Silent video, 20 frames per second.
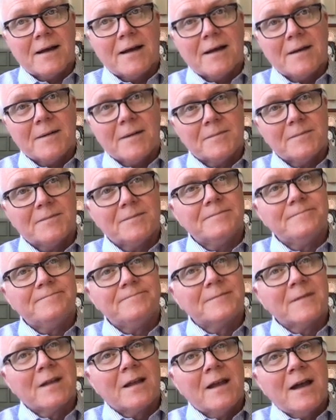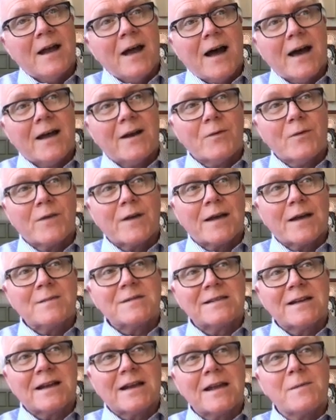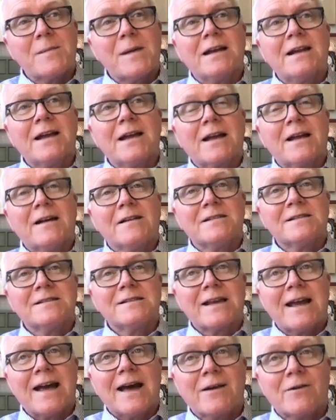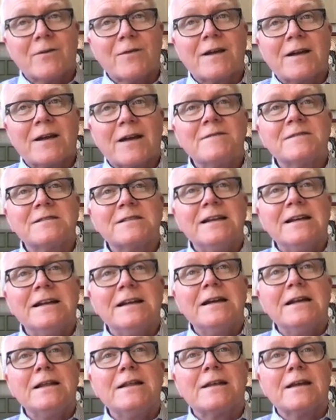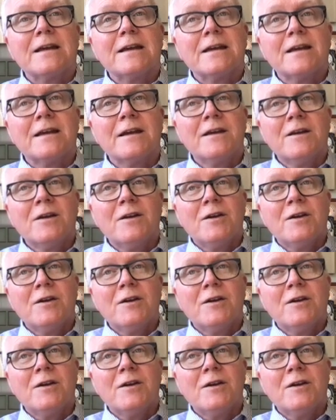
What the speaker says: I'm, I don't think I'm sticking my neck out to say I don't think I've seen anything